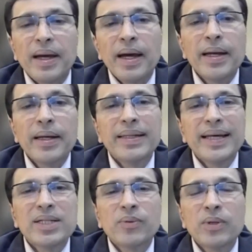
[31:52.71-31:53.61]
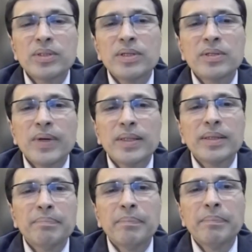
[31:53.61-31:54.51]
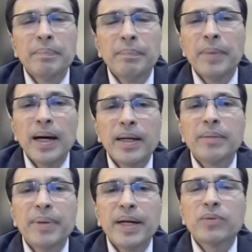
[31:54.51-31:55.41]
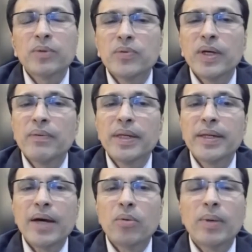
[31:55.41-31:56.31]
And that's what the reason why the market breadth was very narrow.